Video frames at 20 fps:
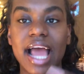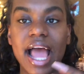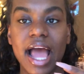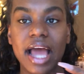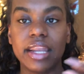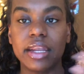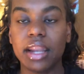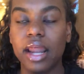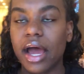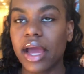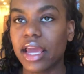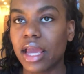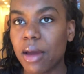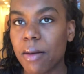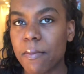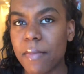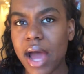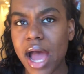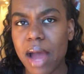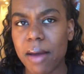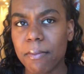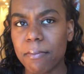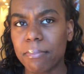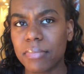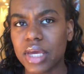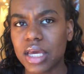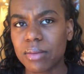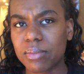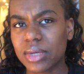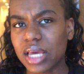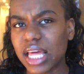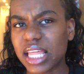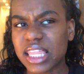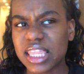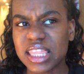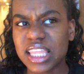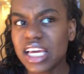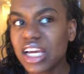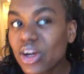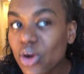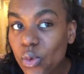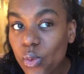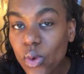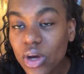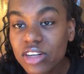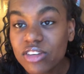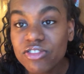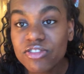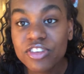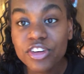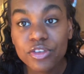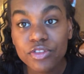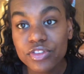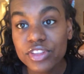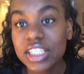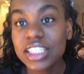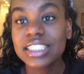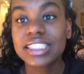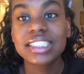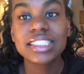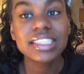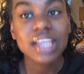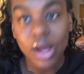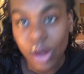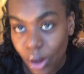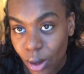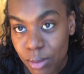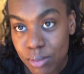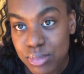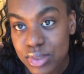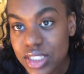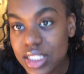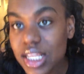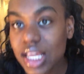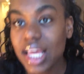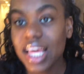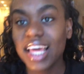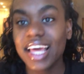and I am at maybe, I think, 150 subs.